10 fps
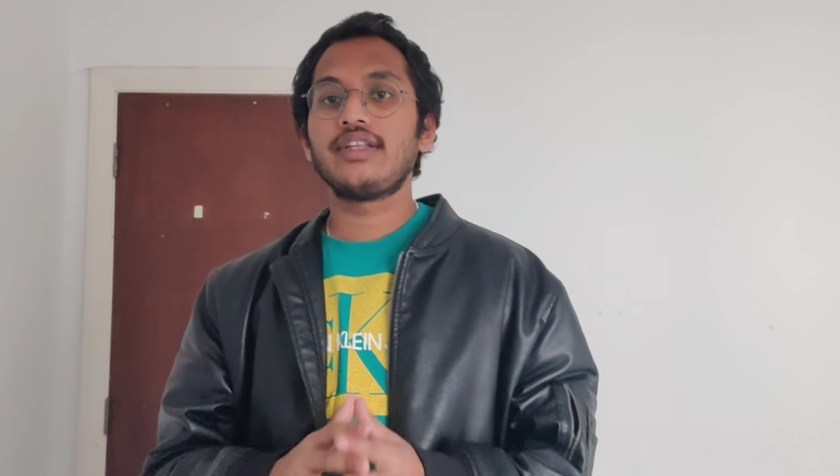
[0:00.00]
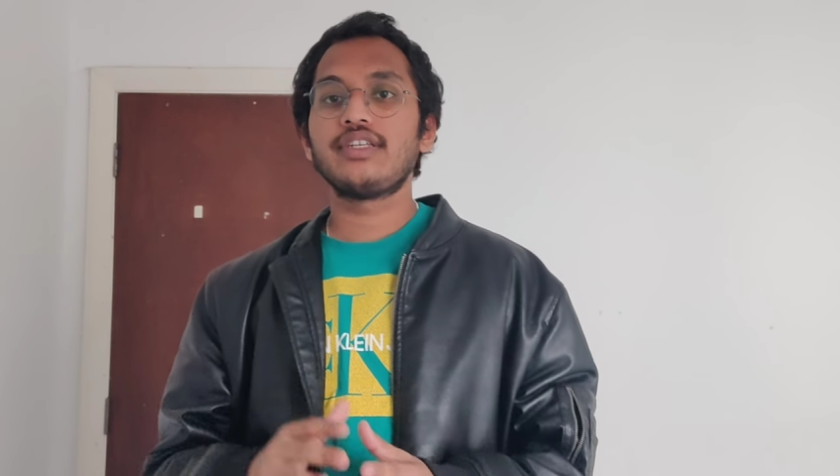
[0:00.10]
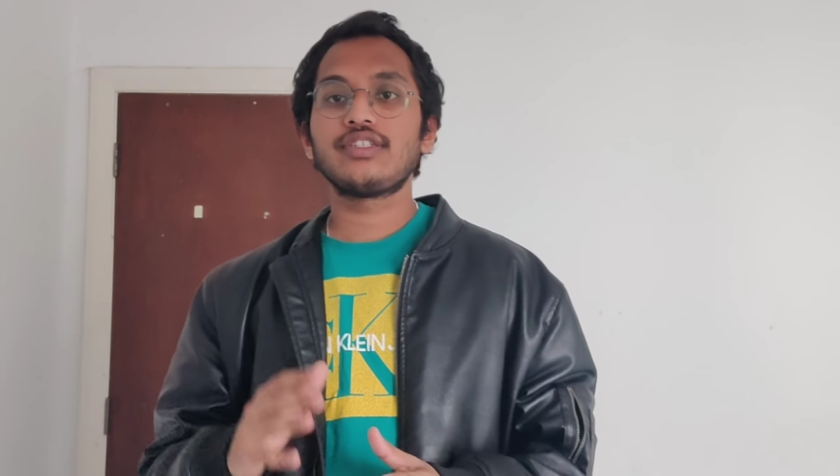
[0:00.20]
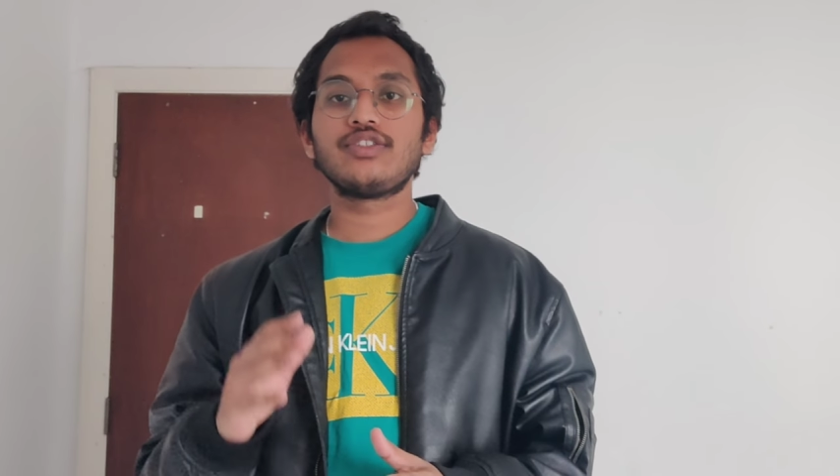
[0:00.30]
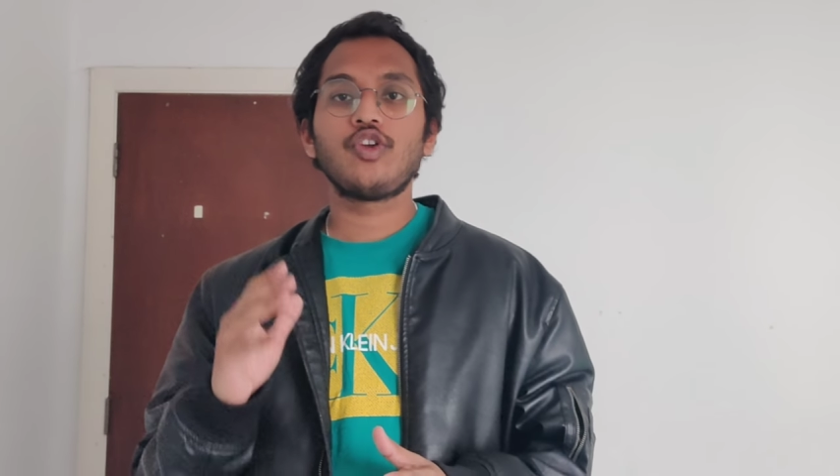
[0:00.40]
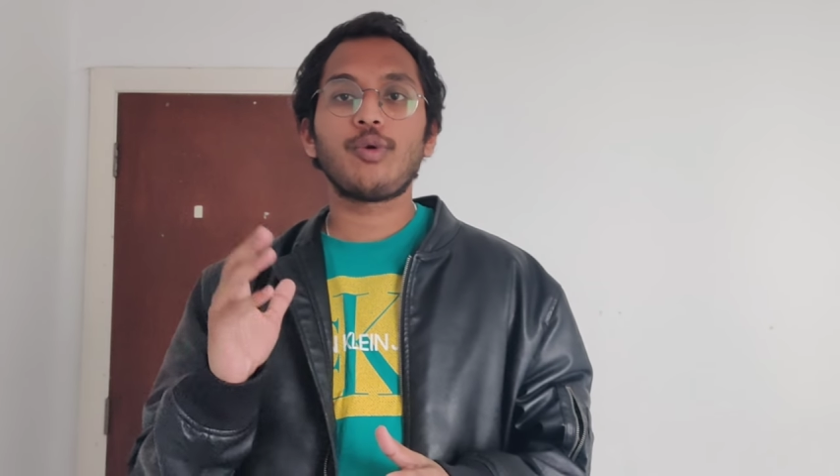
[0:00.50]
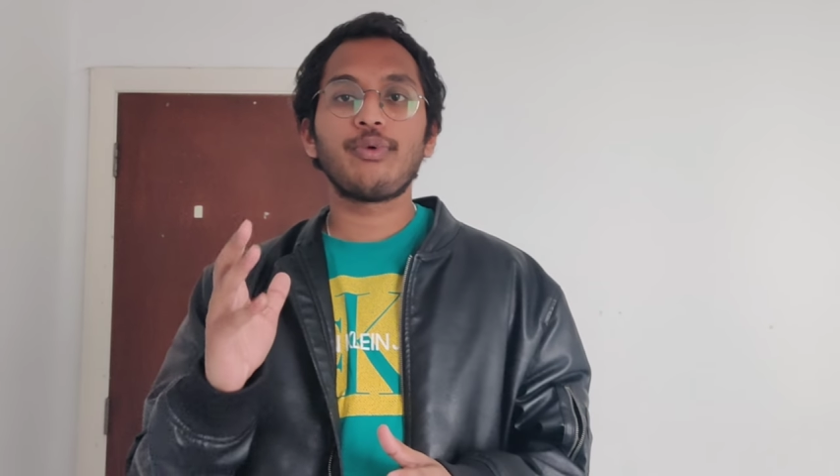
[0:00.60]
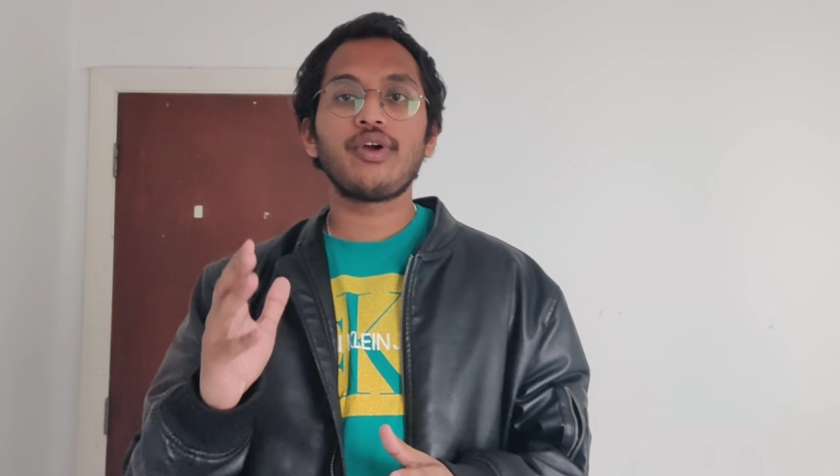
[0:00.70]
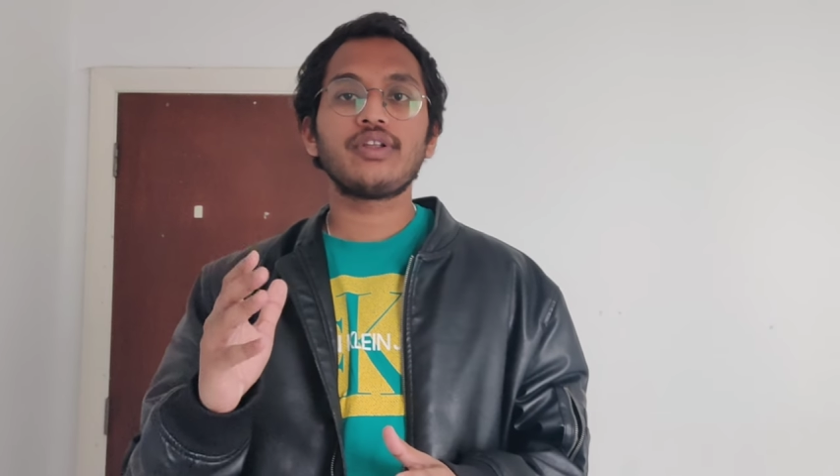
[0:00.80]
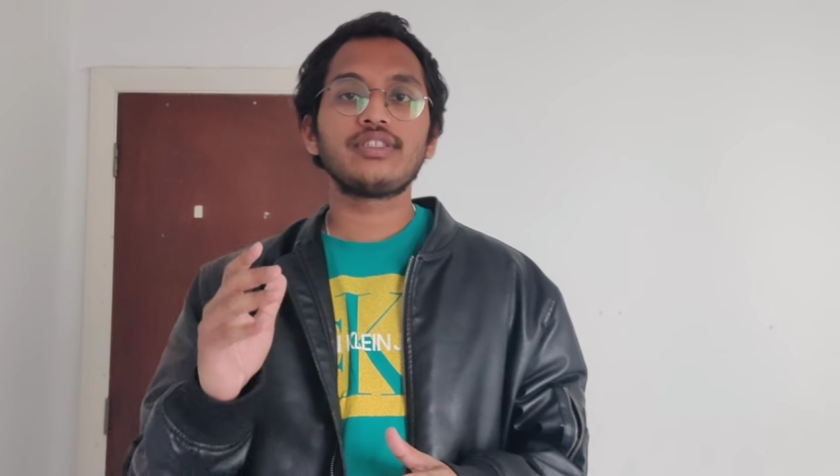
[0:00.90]
and just
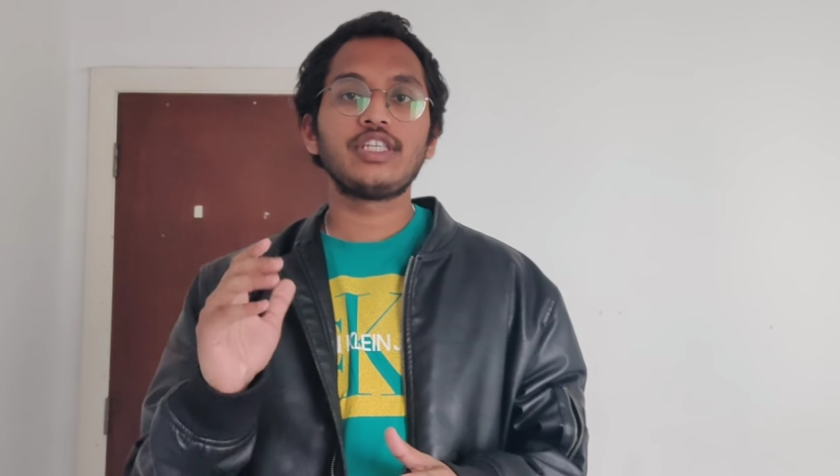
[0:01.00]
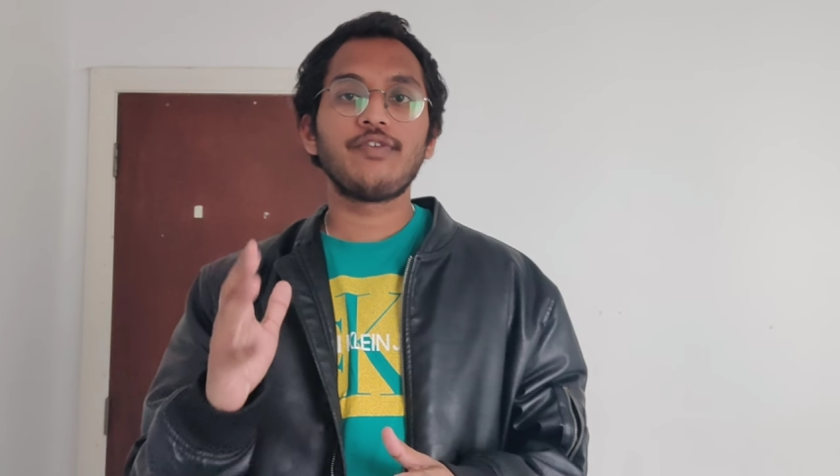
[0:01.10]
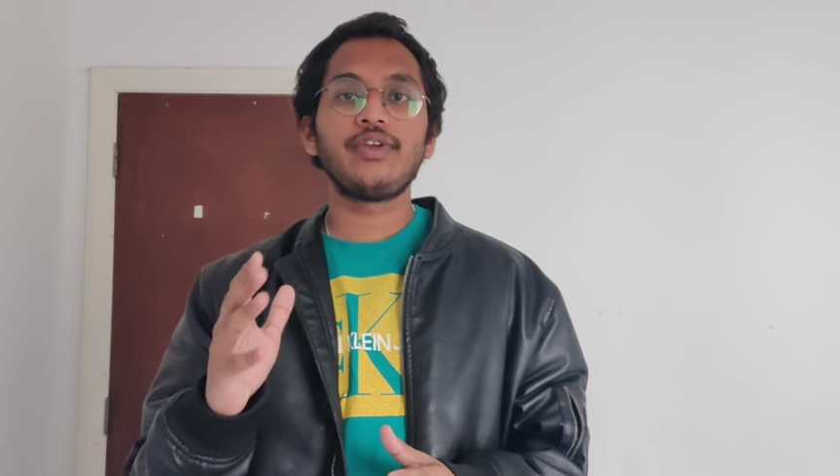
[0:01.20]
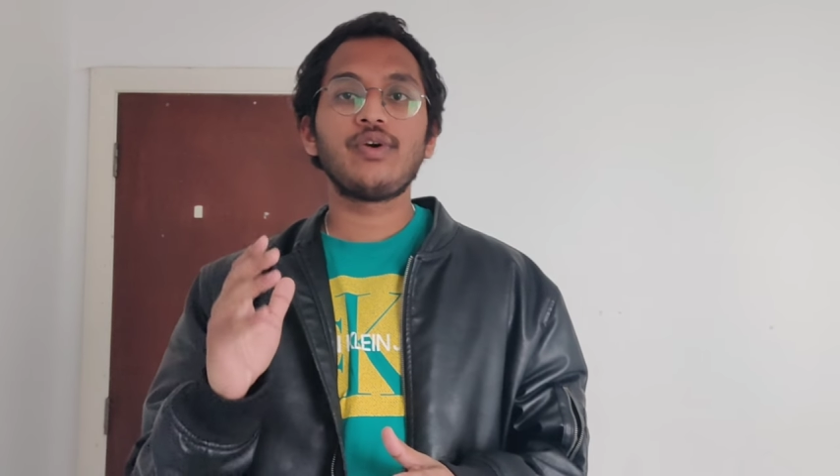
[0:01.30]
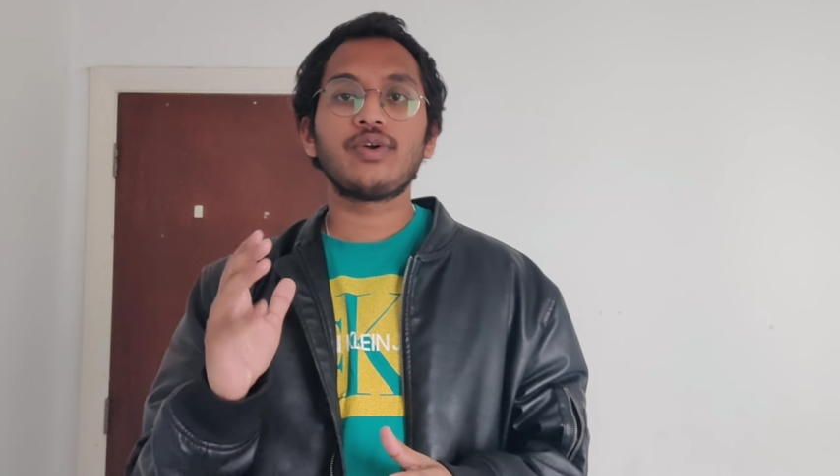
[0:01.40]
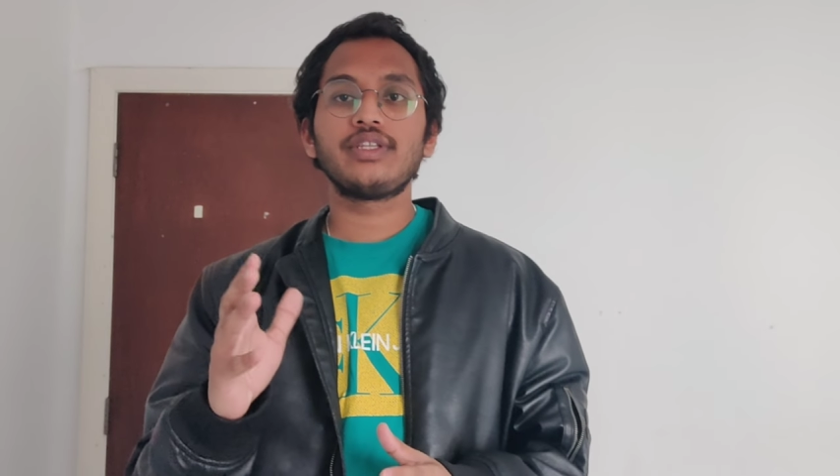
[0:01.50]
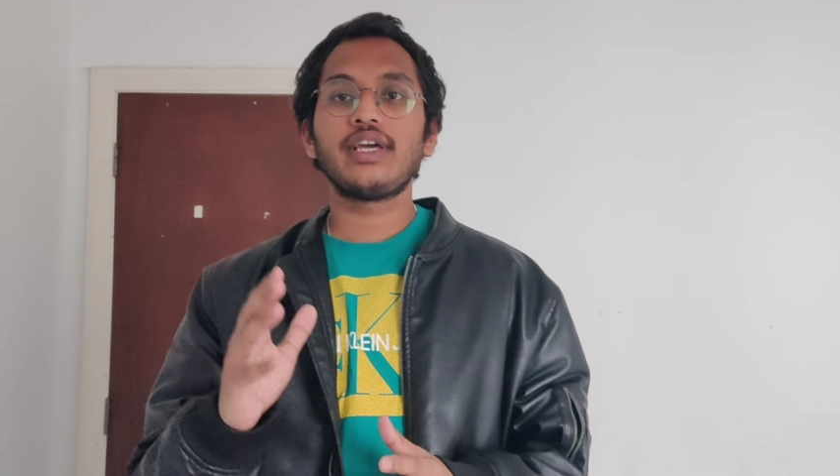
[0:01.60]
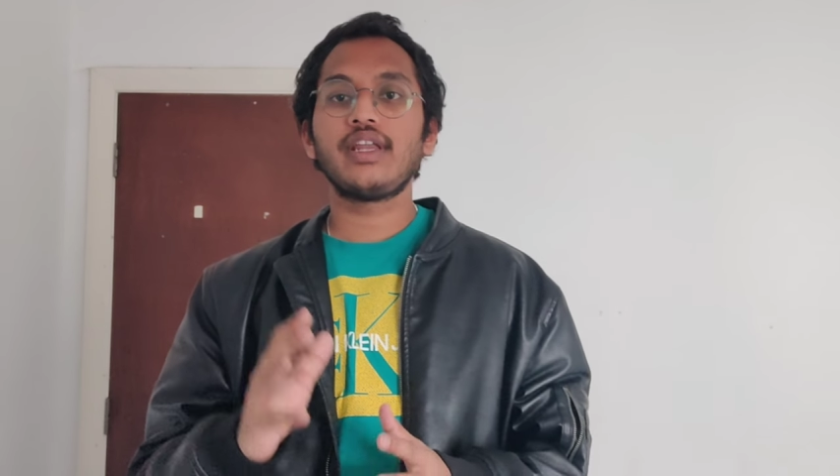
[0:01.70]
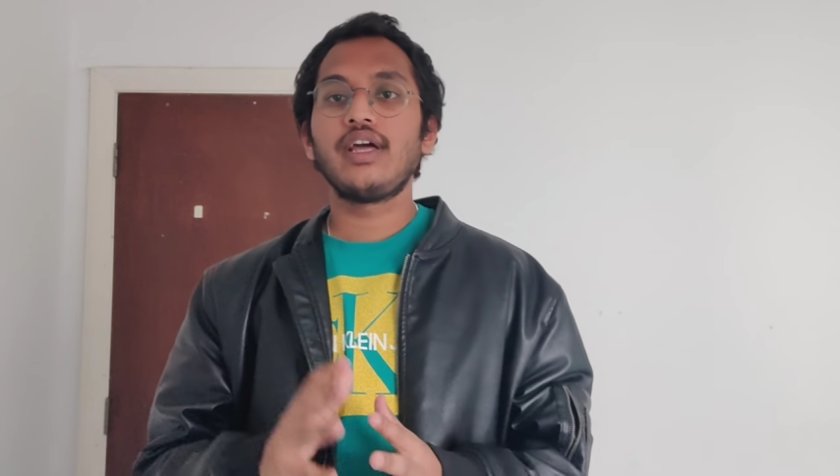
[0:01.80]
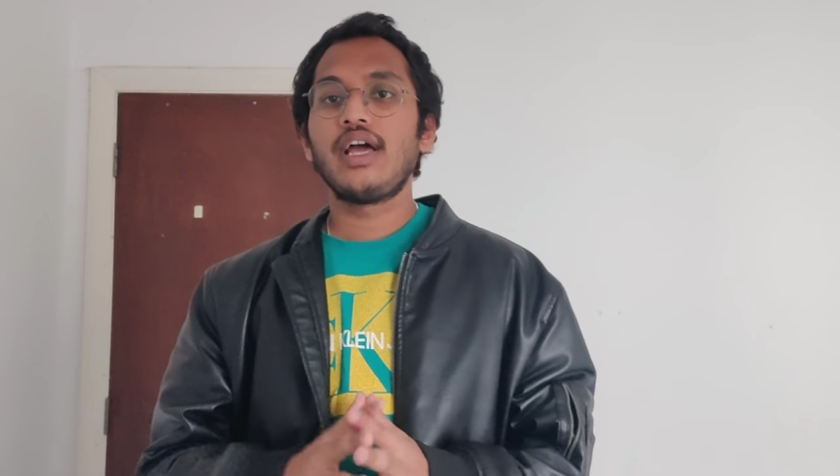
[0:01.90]
drop your CV over
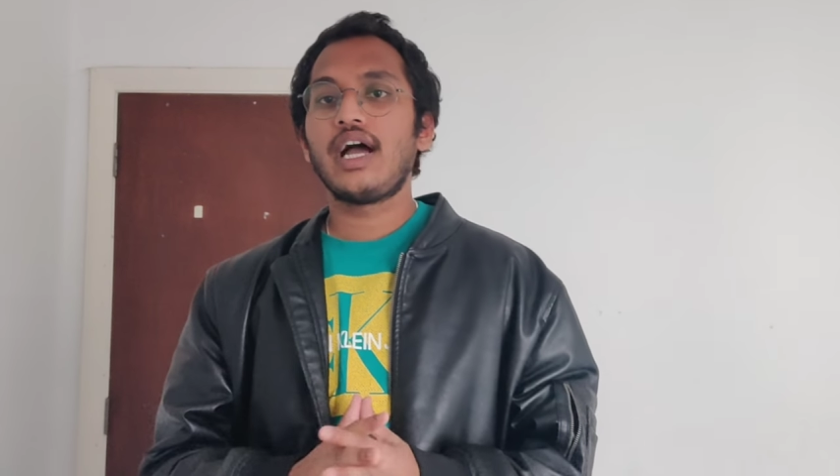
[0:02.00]
there